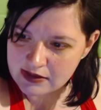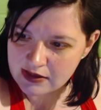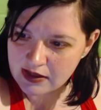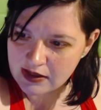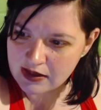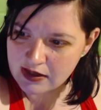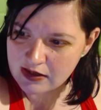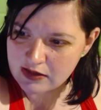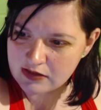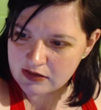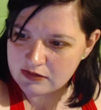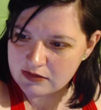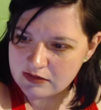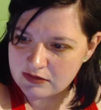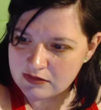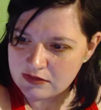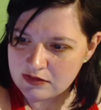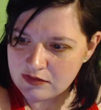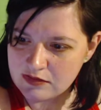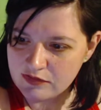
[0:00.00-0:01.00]
that.
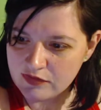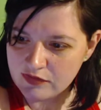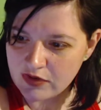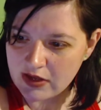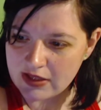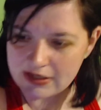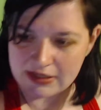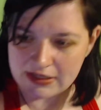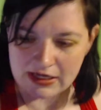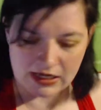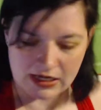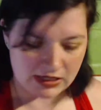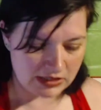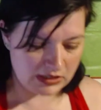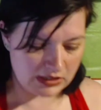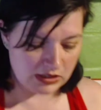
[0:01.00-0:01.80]
Probably not at